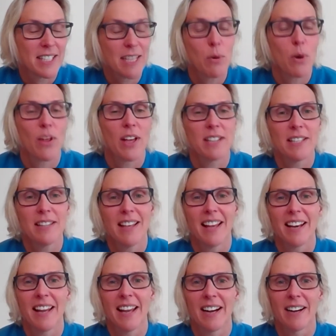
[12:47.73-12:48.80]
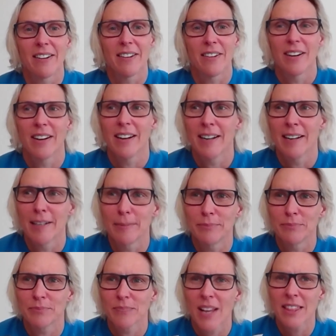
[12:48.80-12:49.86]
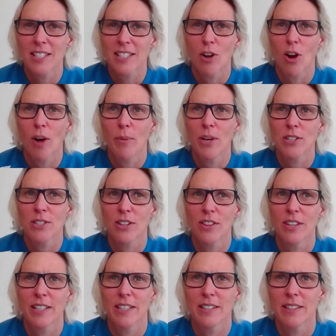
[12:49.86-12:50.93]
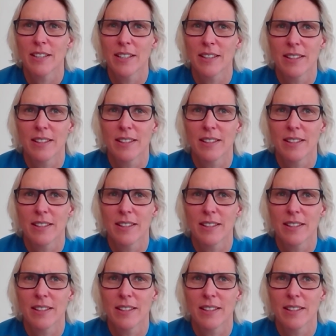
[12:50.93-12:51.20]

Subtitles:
why they did that now. At the time, I used to think that